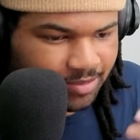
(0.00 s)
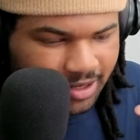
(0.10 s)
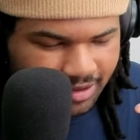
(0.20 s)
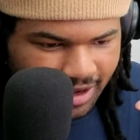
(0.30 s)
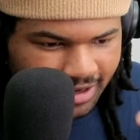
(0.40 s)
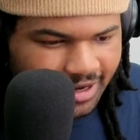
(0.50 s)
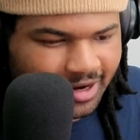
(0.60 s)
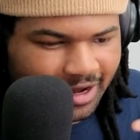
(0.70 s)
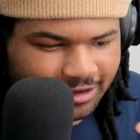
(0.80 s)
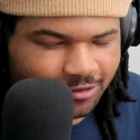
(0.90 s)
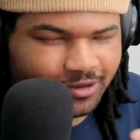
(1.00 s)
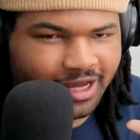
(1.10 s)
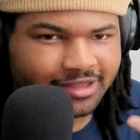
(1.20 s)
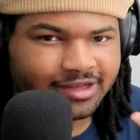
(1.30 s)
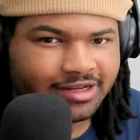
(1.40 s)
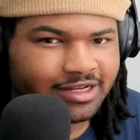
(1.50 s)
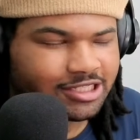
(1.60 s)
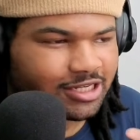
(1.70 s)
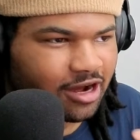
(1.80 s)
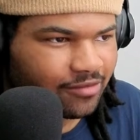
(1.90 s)
But again, I do like the
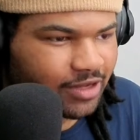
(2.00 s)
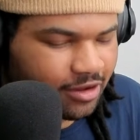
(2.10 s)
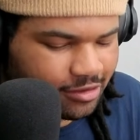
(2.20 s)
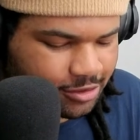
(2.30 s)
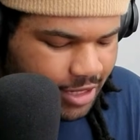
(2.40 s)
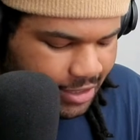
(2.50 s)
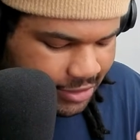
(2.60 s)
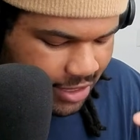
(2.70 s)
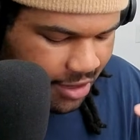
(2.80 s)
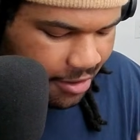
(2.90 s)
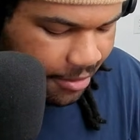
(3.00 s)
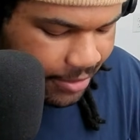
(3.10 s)
addition of the other tracks on